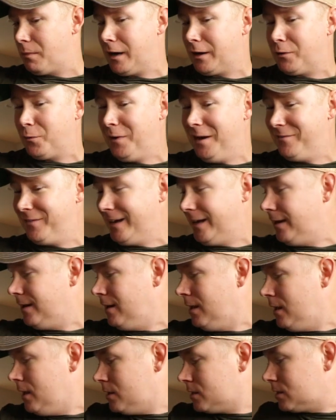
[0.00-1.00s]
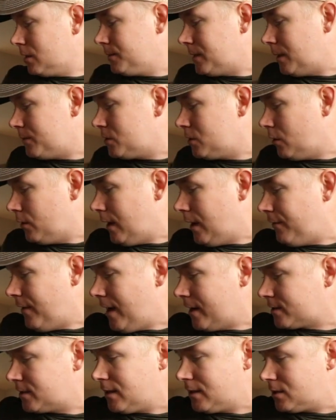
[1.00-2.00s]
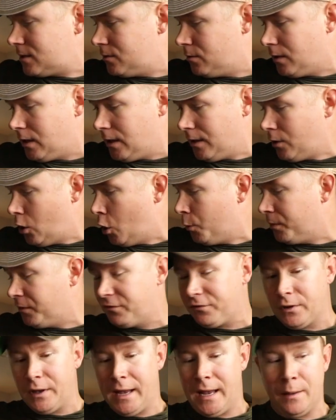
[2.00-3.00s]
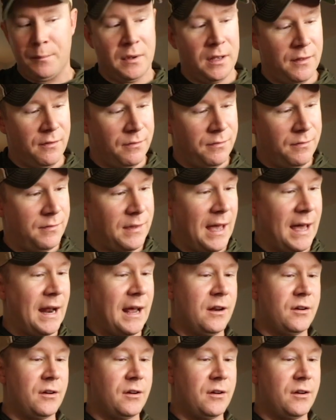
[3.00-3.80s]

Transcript: microwaving it. Sometimes you don't have access to an open flame and that I